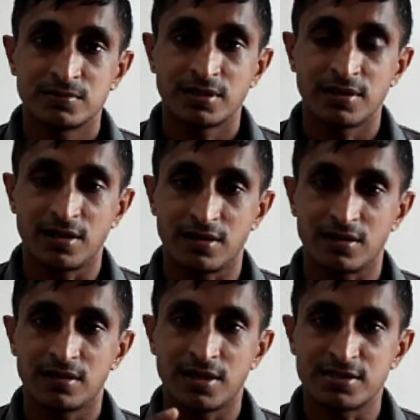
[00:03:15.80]
He
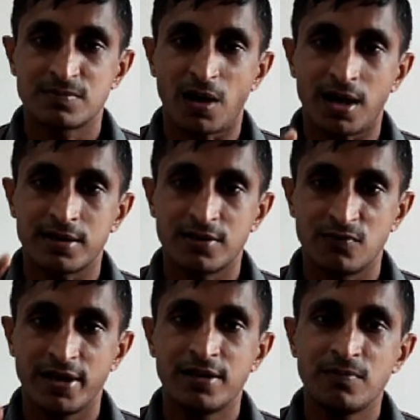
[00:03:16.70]
gets partly
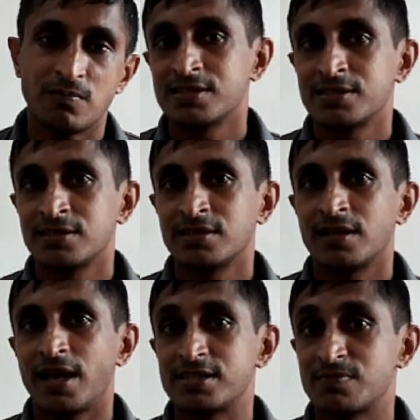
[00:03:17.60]
wet, but
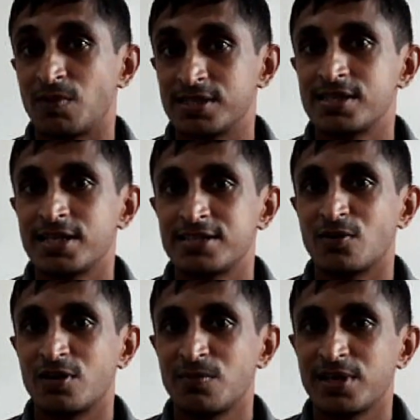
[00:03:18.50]
as mother said,
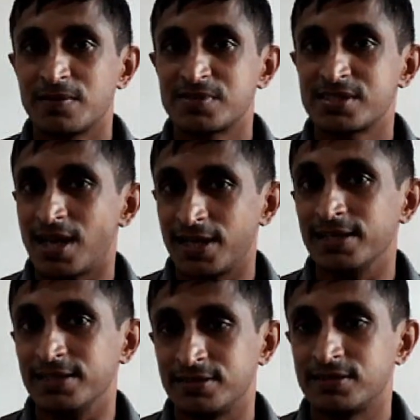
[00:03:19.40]
Tony became
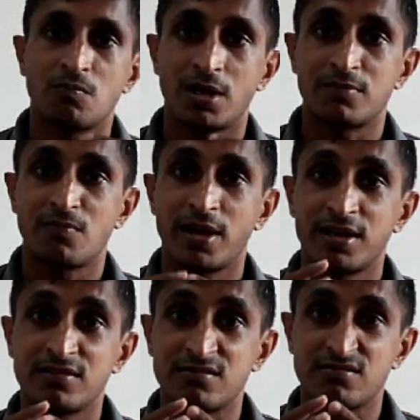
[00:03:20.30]
silent. But
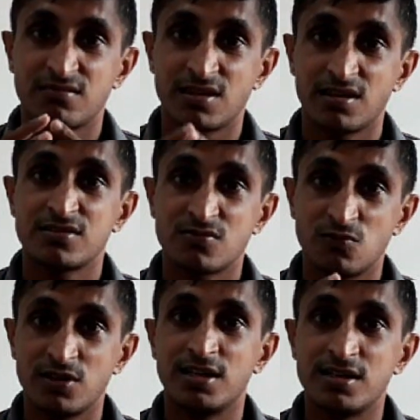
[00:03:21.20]
making the things
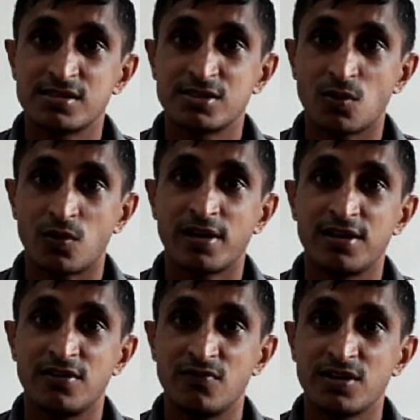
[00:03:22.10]
worse, Tony
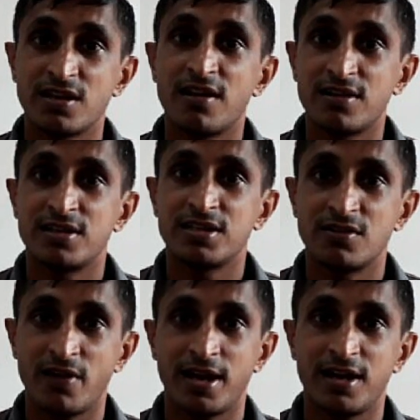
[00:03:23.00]
had defecated in
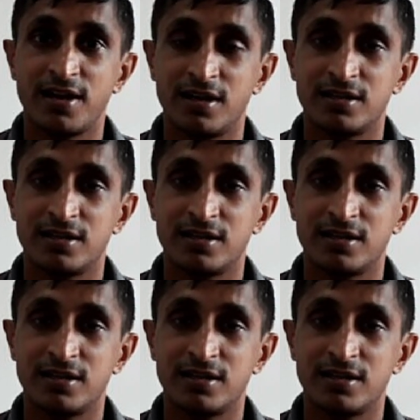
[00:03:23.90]
the veranda